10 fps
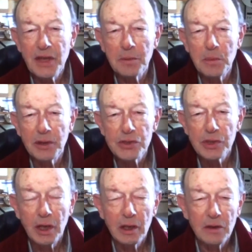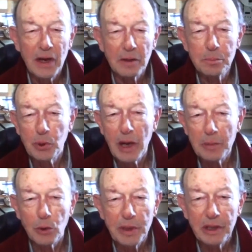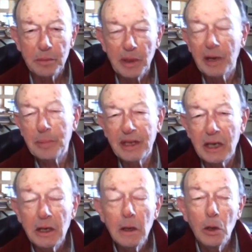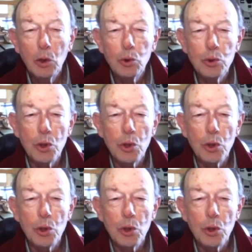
and in fact perhaps outbid it by a penny, who knows.